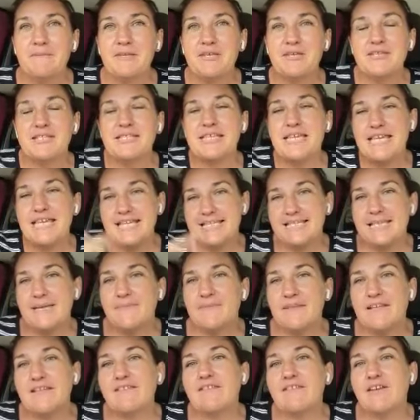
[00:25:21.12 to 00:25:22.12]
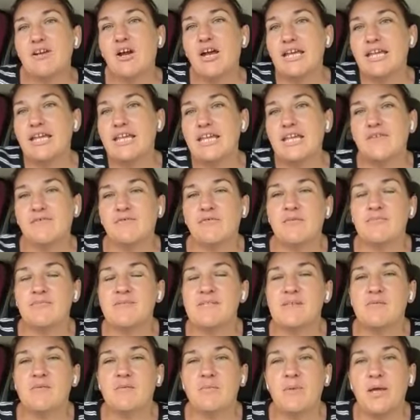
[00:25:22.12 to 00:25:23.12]
because here's something that I hear from
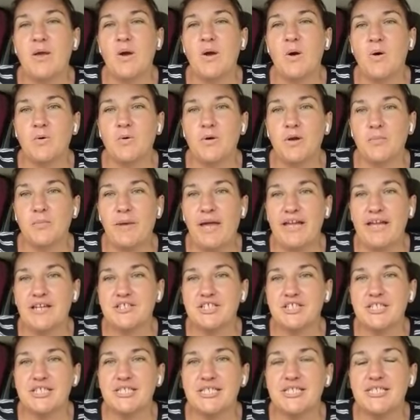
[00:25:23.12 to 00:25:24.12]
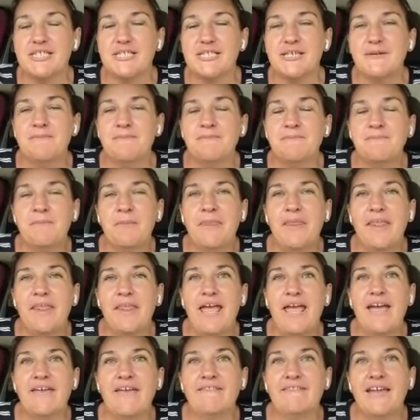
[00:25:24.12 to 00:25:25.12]
some of my older patients,
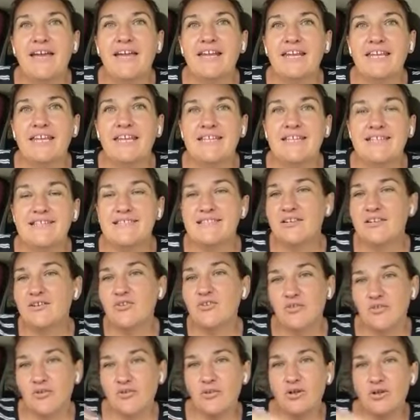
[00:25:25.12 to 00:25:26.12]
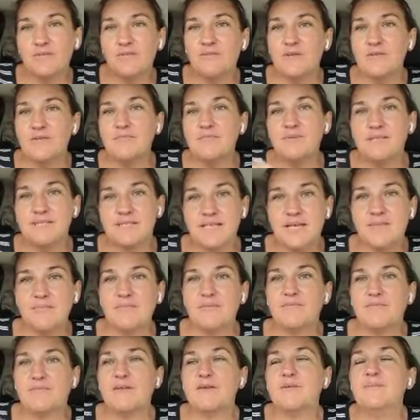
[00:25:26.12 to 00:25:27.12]
and that is, and not all of them, but some
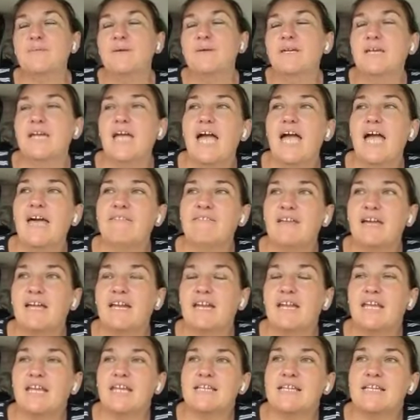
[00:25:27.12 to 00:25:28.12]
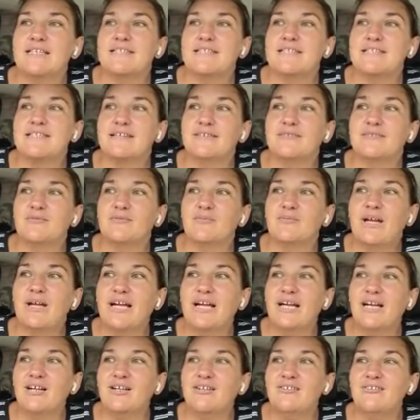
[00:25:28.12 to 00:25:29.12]
of them, and that is,
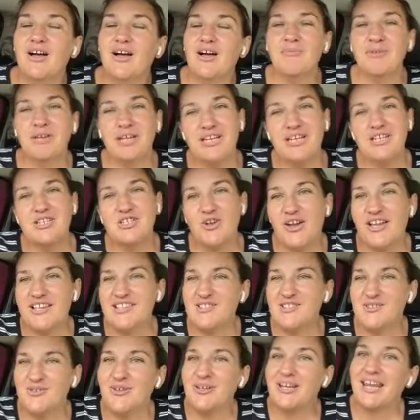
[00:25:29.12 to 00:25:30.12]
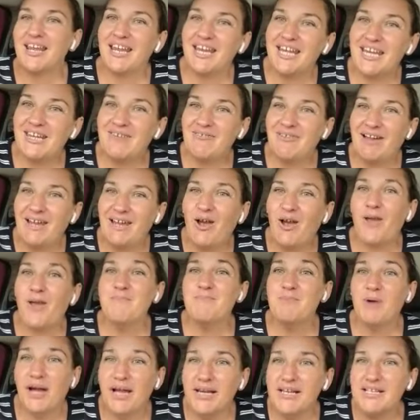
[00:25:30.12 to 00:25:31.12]
well, I'm going to die soon anyway. I
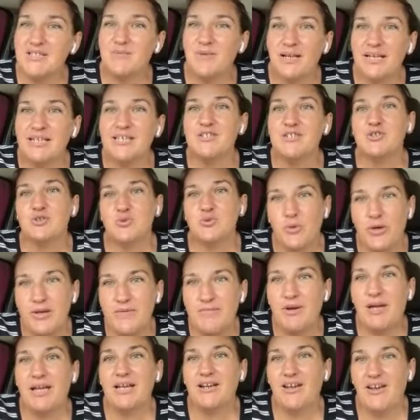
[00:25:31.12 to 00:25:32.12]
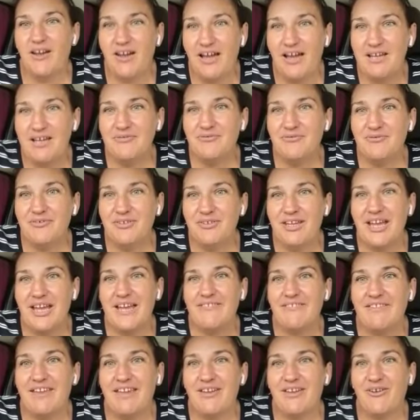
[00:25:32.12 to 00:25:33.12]
might as well enjoy my life.
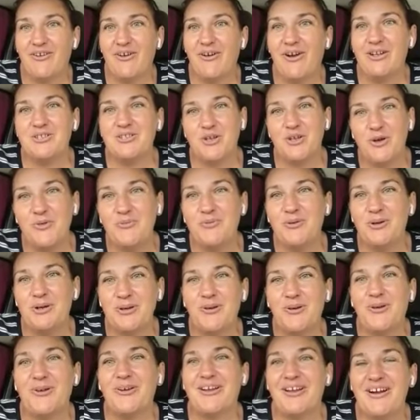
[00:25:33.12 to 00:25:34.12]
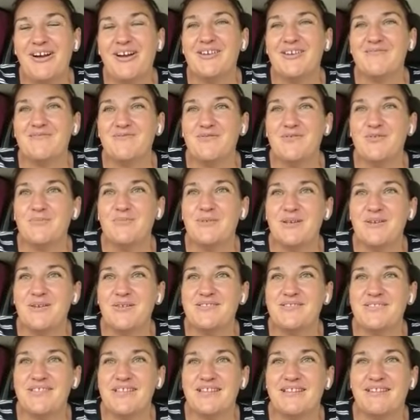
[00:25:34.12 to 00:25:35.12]
And they go, I don't want to go carnivore,
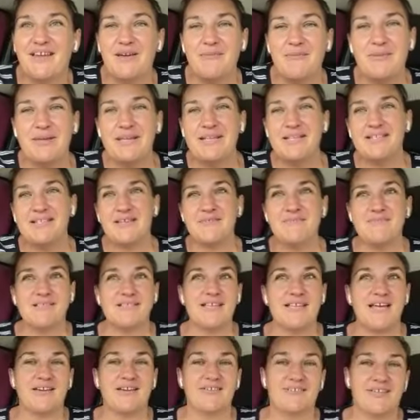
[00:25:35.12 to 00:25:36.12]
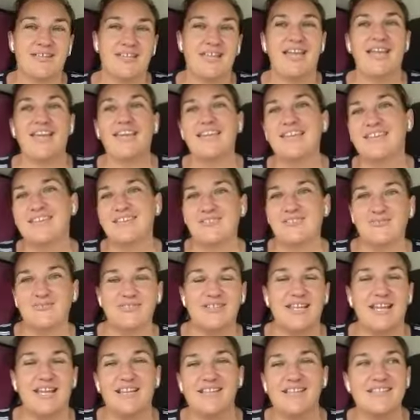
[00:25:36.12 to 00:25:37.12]
because then that means I miss out on the cake and all
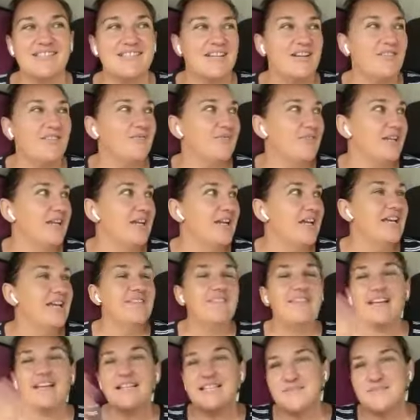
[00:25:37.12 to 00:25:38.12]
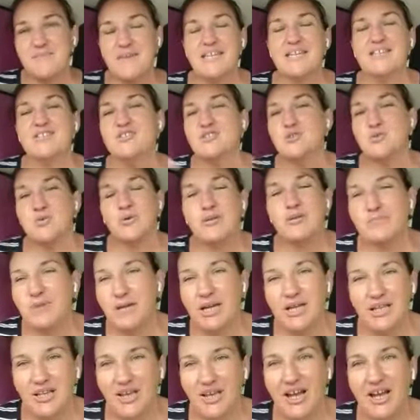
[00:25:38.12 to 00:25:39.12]
the other stuff. And that's me enjoying
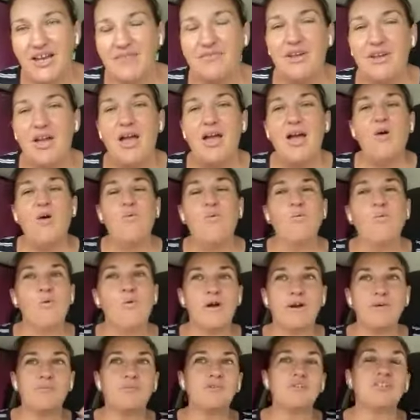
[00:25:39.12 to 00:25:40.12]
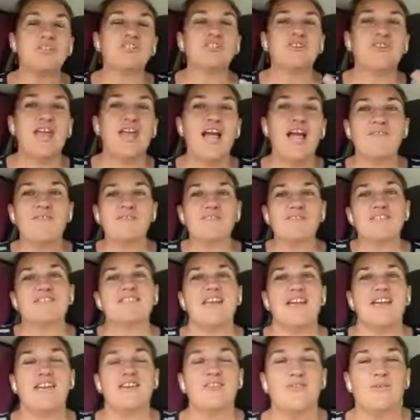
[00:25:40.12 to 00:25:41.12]
my life. What would you have to
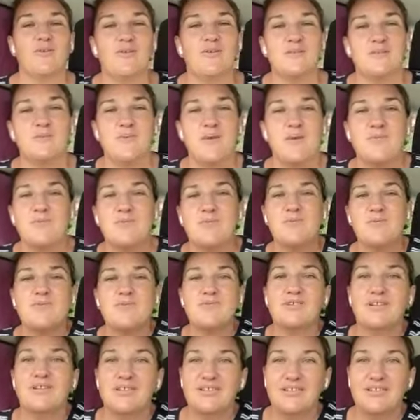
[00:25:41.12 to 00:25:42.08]
say to those people?